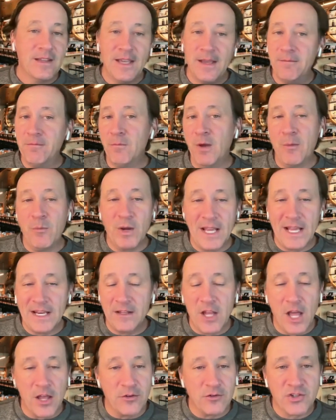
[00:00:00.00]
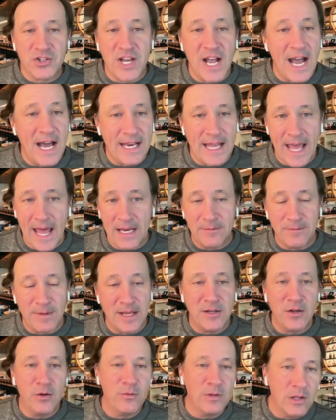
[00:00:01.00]
And we get another shot at
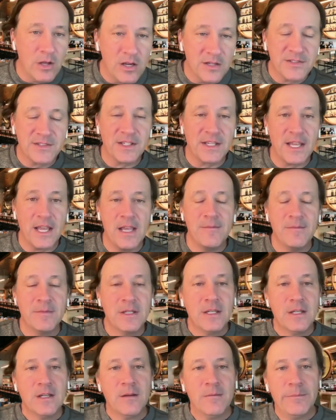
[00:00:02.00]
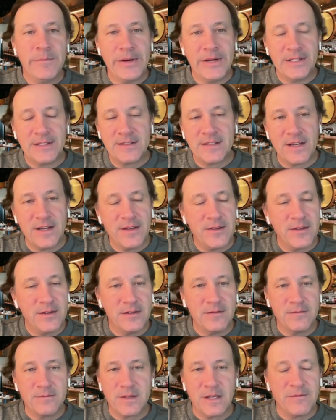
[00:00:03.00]
him. I know we lost the game. But
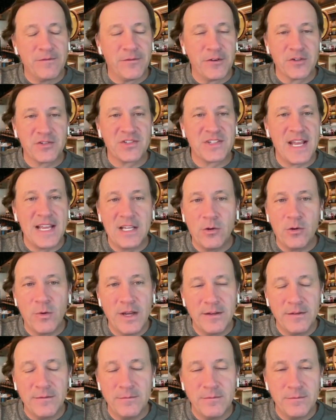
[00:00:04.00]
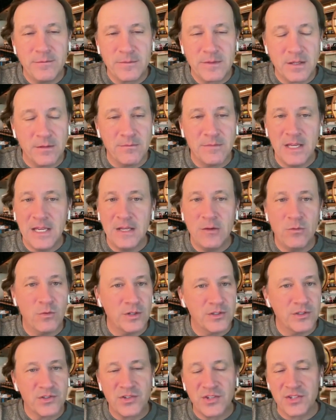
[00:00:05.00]
the first takeaway to me
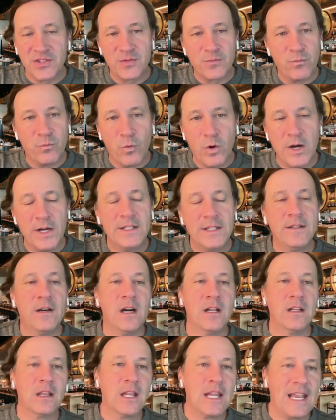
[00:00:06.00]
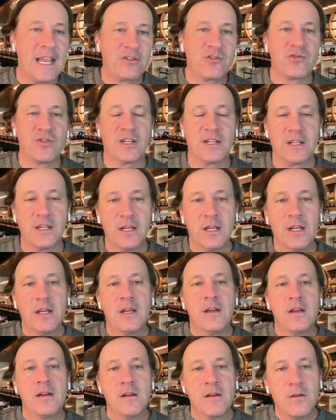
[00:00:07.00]
was just what electric
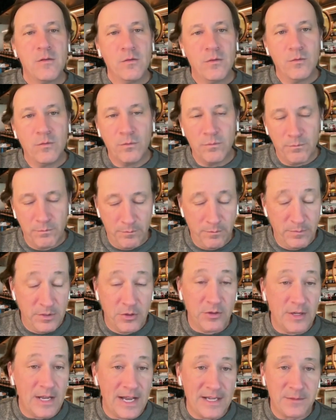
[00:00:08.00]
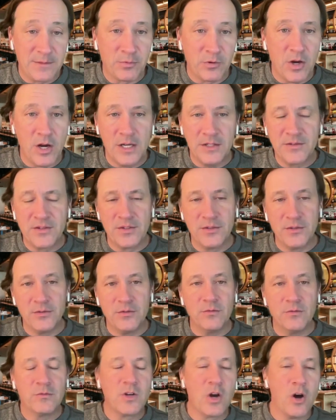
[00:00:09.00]
you guys brought
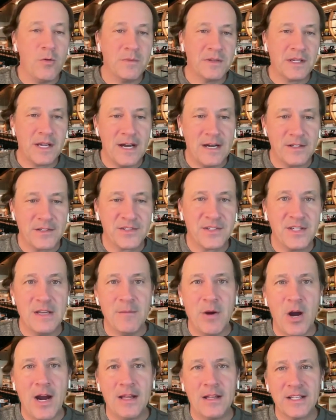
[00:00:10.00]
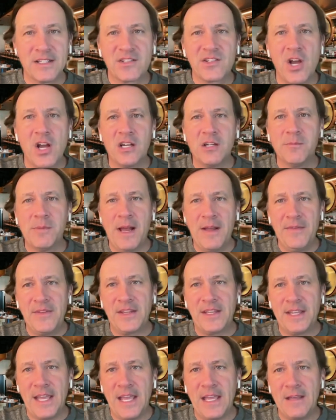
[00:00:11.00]
to Coleman Coliseum. All right, let's talk
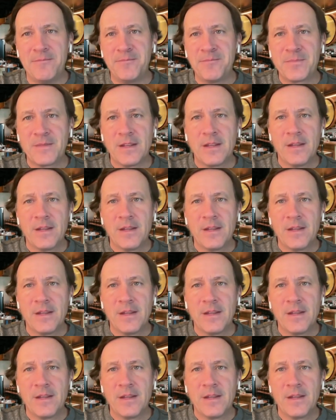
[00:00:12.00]
about the game.